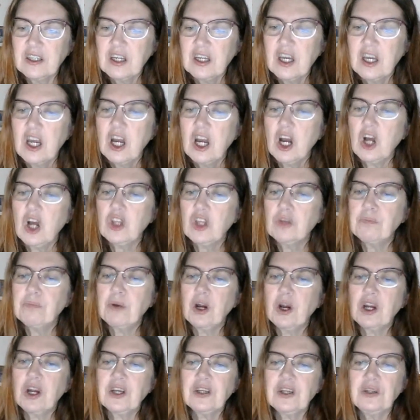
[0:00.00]
Oh, the
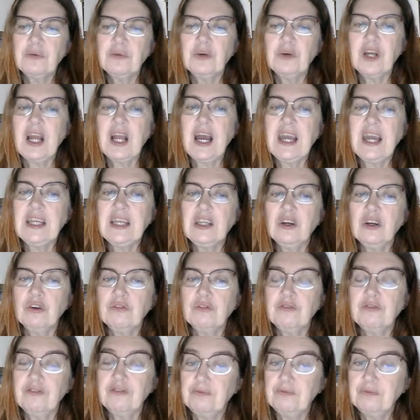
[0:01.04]
bark in the wood. I
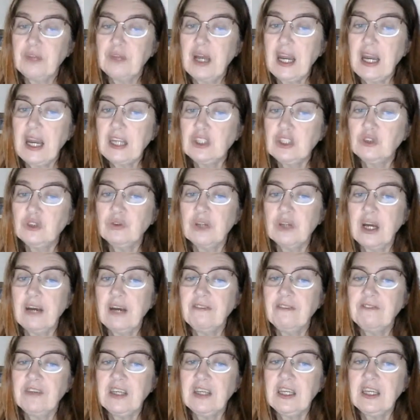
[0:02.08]
do not
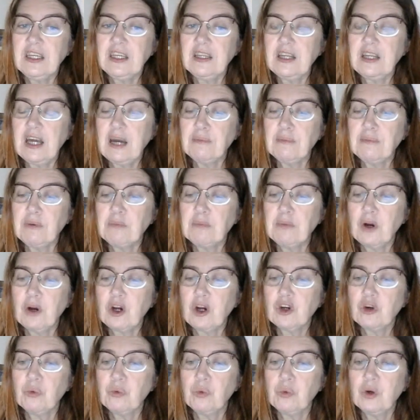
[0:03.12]
feed apple bark
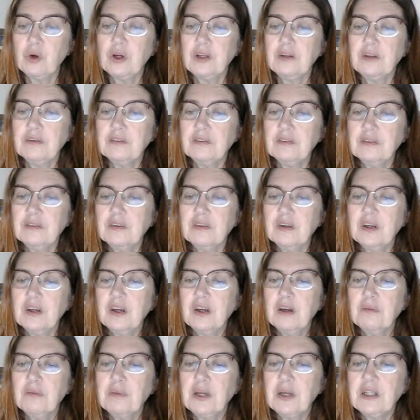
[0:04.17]
or wood,
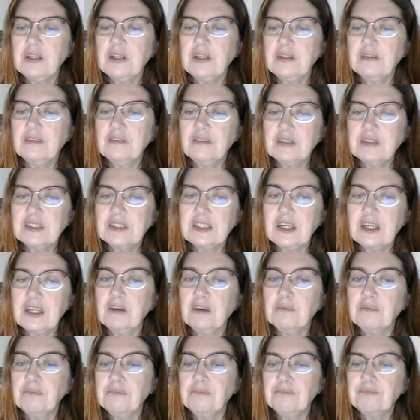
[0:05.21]
but
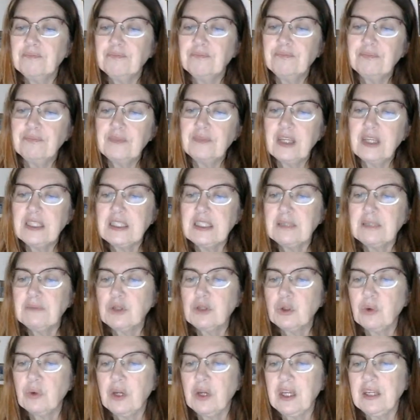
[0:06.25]
some, it's in
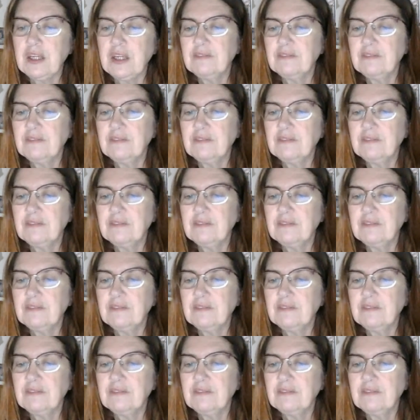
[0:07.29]
between.